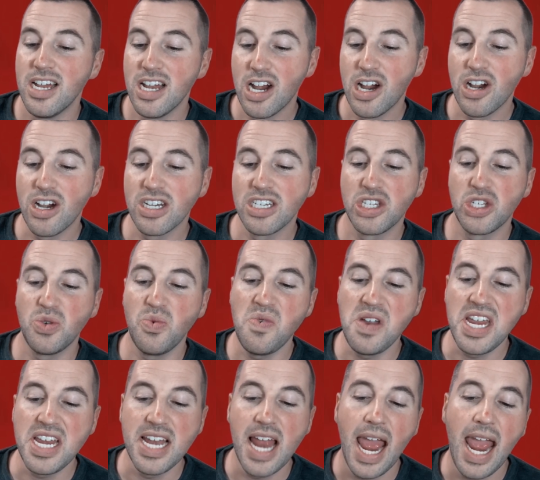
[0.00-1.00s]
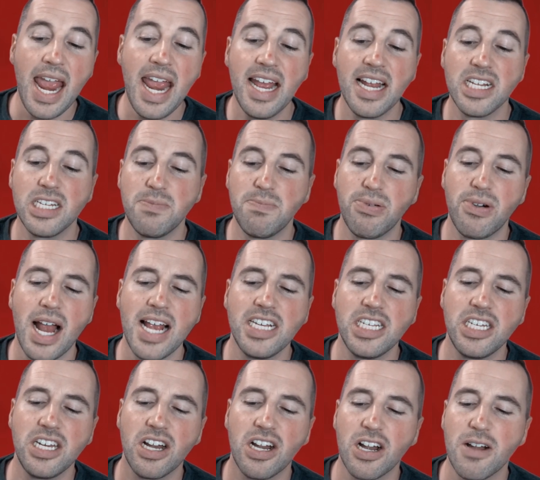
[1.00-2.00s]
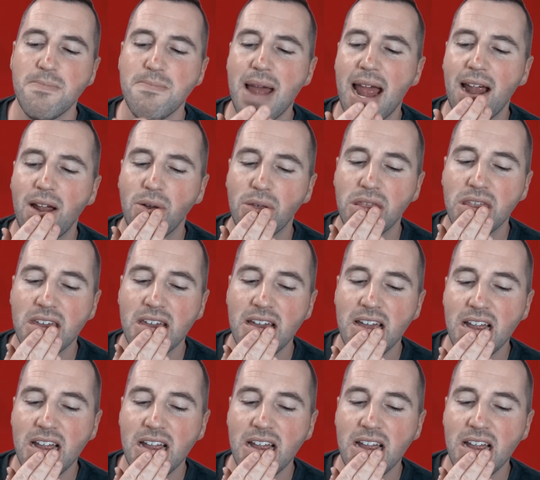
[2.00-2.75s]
her sweet hands pressed to her mouth,